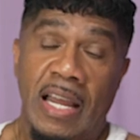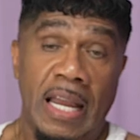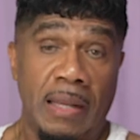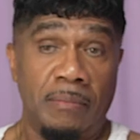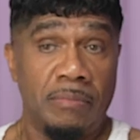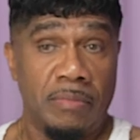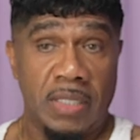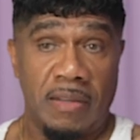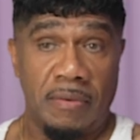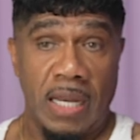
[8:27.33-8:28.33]
And
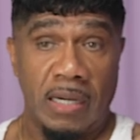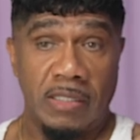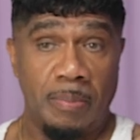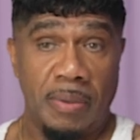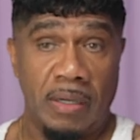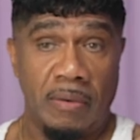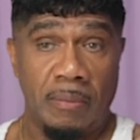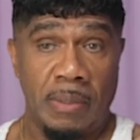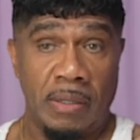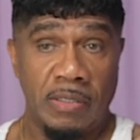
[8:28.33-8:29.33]
David had a soprano,
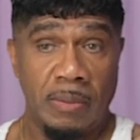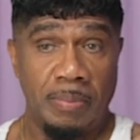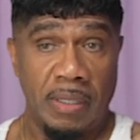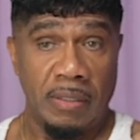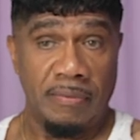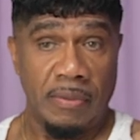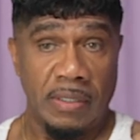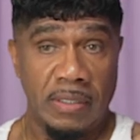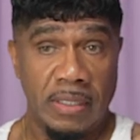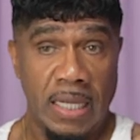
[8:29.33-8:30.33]
male soprano
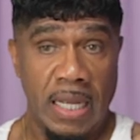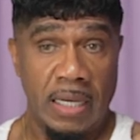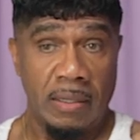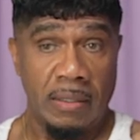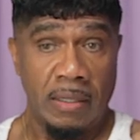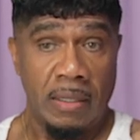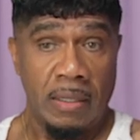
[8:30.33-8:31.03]
voice. I had a